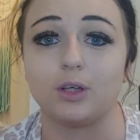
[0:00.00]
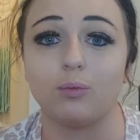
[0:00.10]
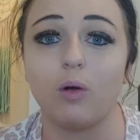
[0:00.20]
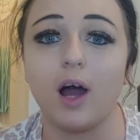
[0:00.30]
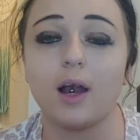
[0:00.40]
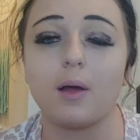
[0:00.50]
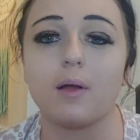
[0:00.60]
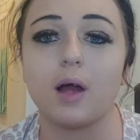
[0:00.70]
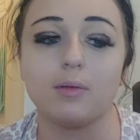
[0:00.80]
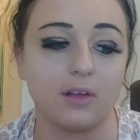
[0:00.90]
You want
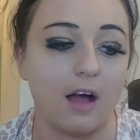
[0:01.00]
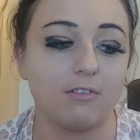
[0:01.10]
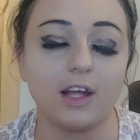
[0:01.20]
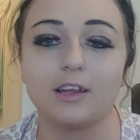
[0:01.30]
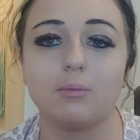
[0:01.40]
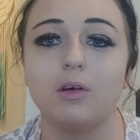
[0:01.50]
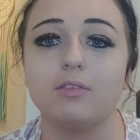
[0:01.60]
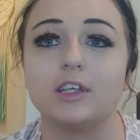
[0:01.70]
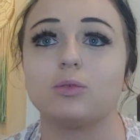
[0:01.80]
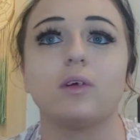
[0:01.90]
a love like the
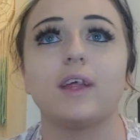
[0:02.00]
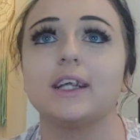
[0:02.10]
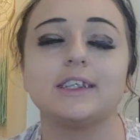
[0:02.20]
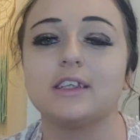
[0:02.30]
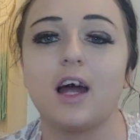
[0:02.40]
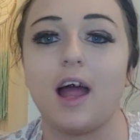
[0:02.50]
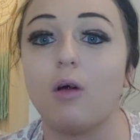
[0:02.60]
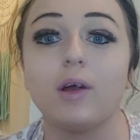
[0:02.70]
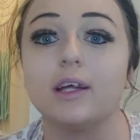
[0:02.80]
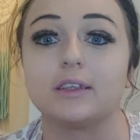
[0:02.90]
movies. Well, that's not
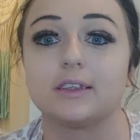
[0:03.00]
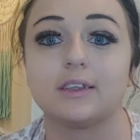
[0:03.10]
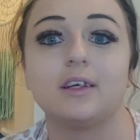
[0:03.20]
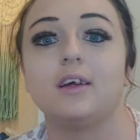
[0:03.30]
how it is.